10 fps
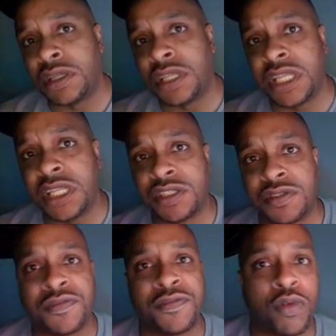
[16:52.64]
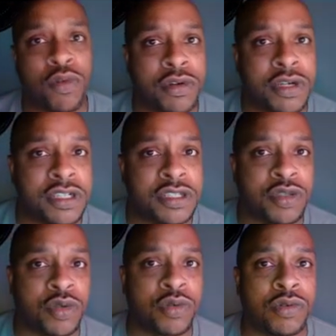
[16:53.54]
need to
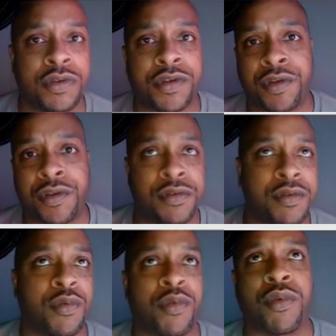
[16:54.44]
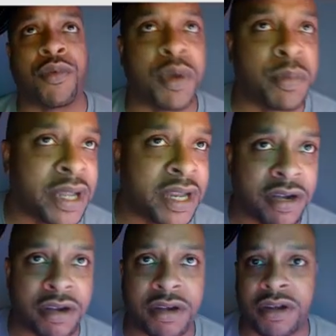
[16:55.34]
forge or
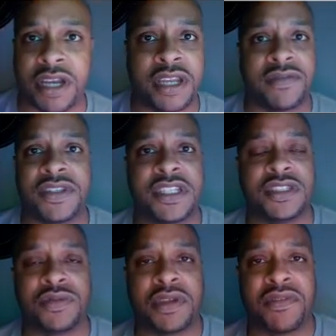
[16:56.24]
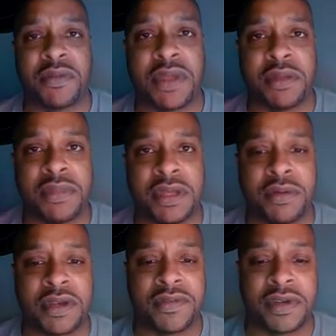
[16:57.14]
repair NFTs, whatever it may
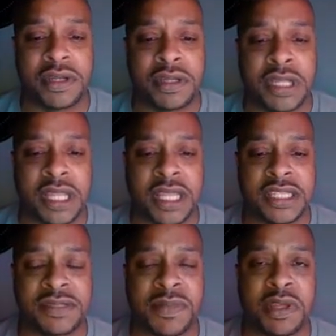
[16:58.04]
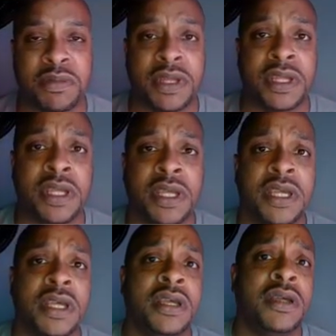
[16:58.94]
be, whatever that case may be.
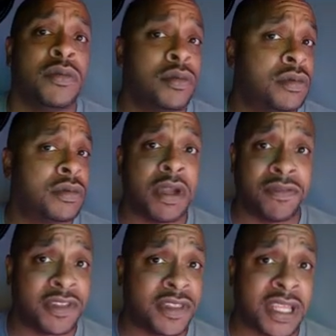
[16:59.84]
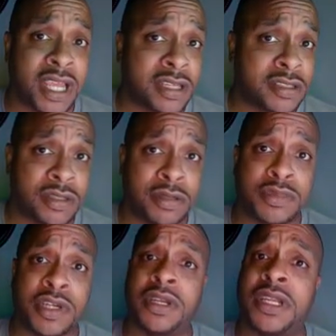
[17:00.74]
Everything extra,
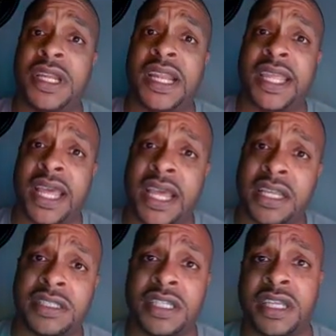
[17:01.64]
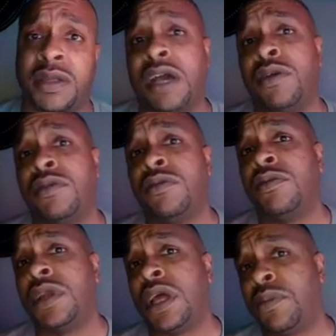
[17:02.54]
I'm turning into cash to get out
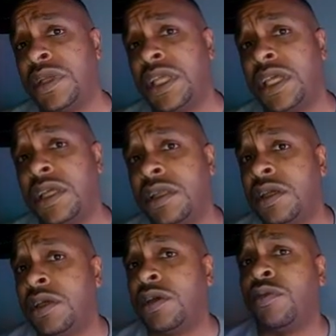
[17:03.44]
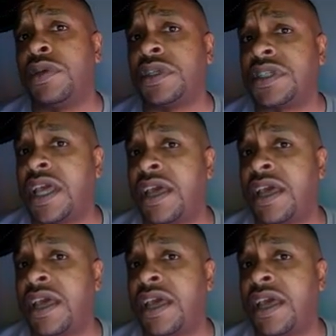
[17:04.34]
what I put in. Once I